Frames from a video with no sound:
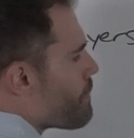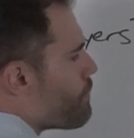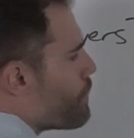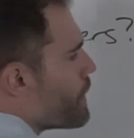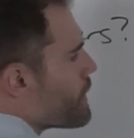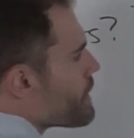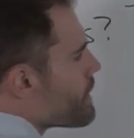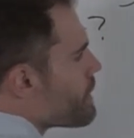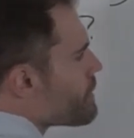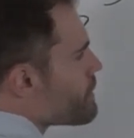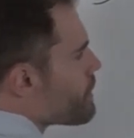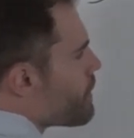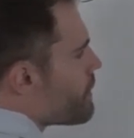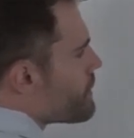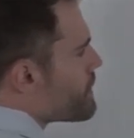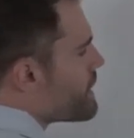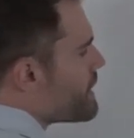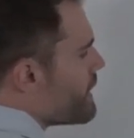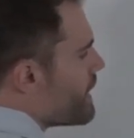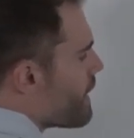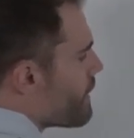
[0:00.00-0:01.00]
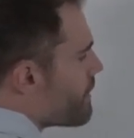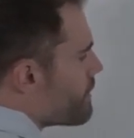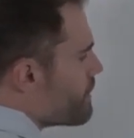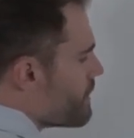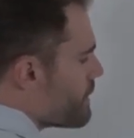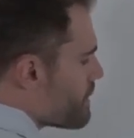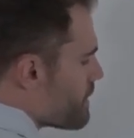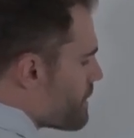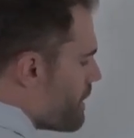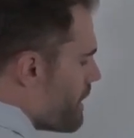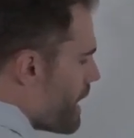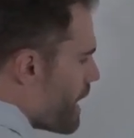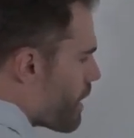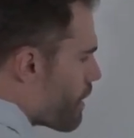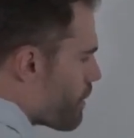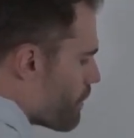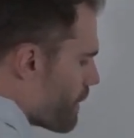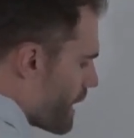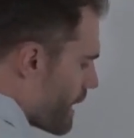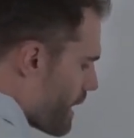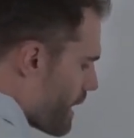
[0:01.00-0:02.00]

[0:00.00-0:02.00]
put this all together, this narrowing